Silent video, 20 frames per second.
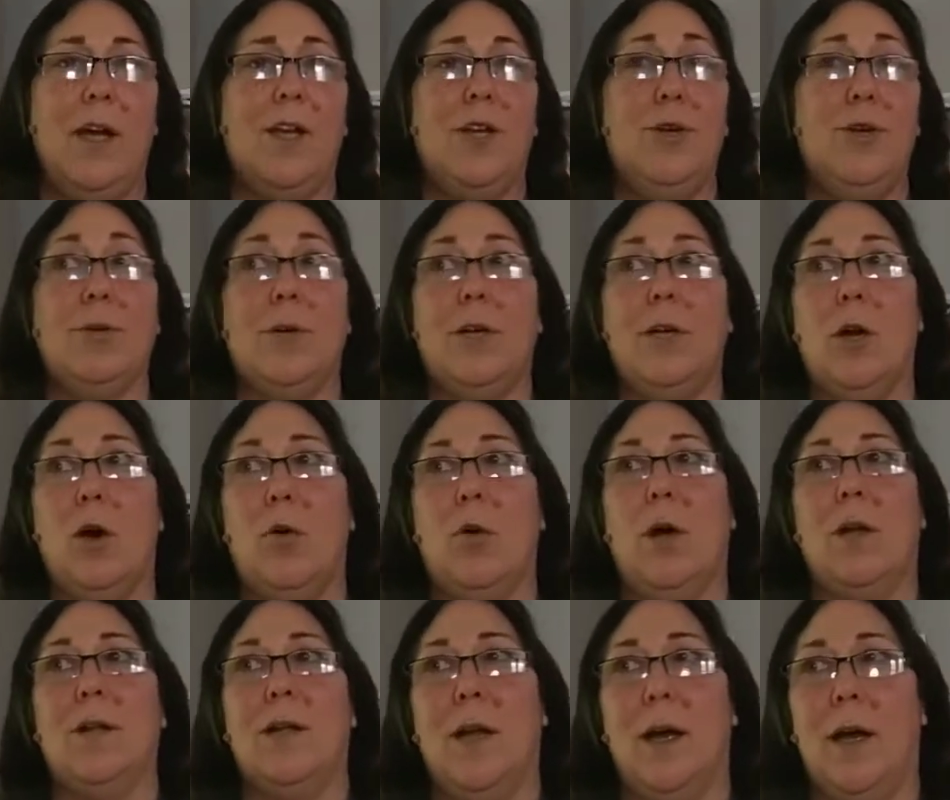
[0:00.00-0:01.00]
You can go
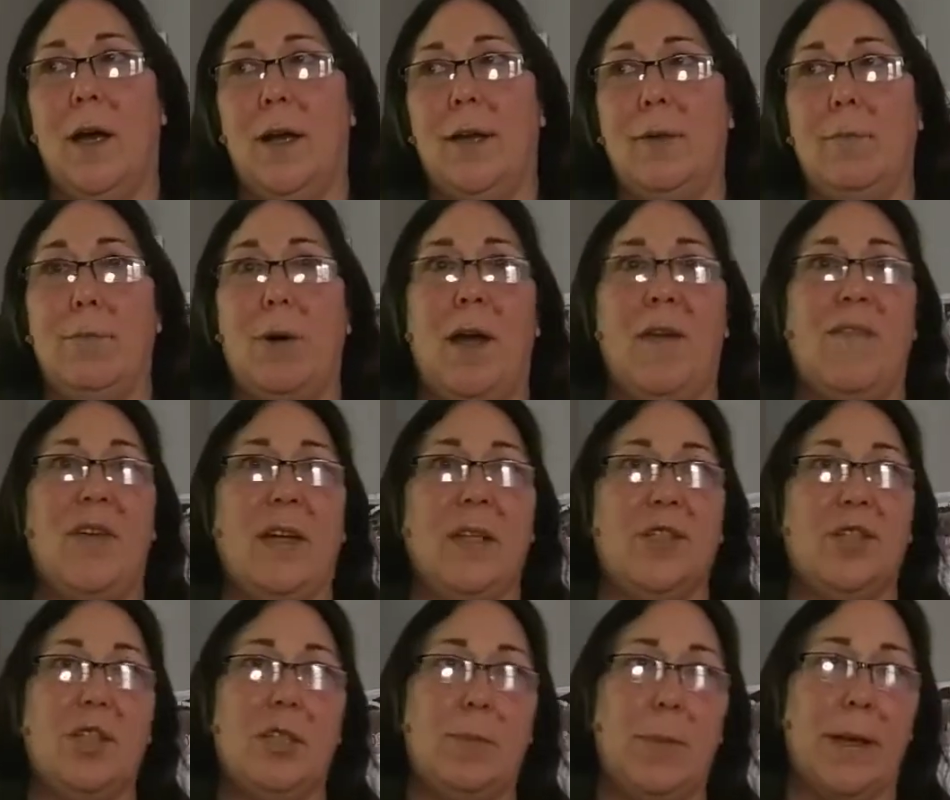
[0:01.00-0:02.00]
online and buy
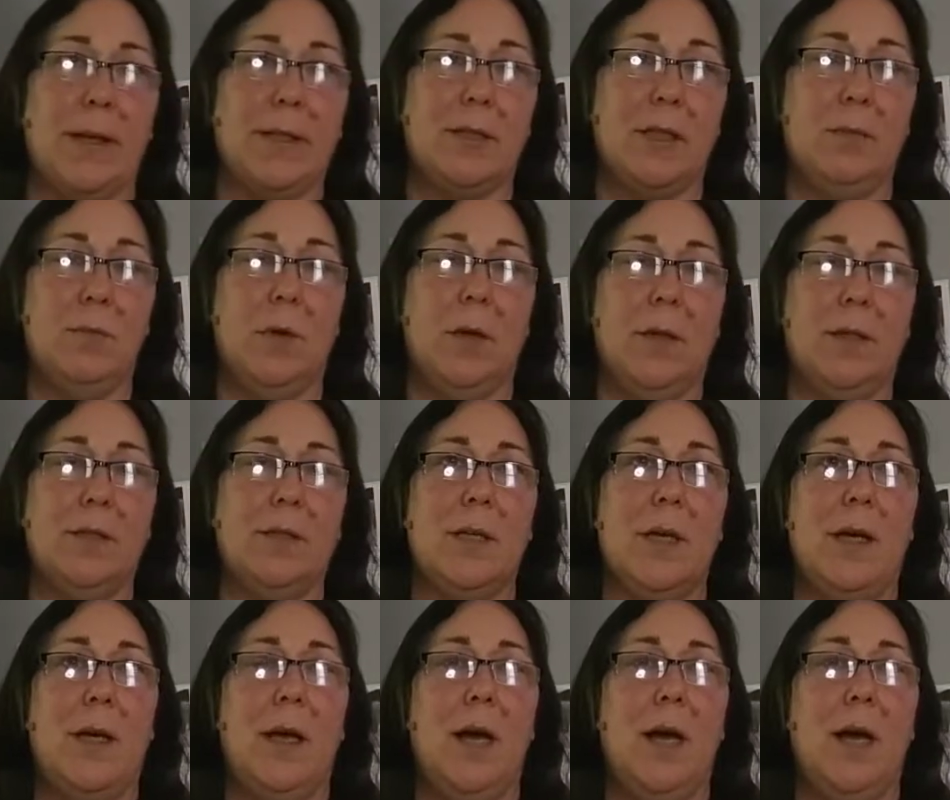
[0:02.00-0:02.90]
fancy schmancy ones.